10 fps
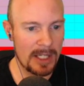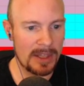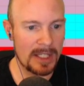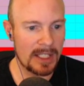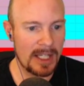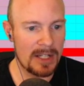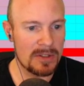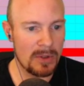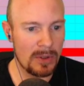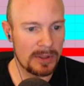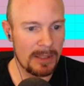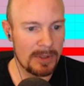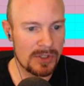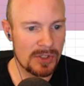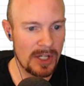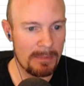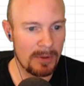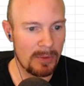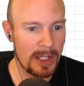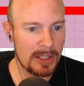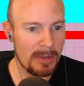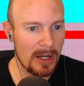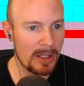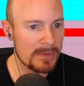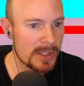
Anything that can't do whole damage, I put way at the bottom.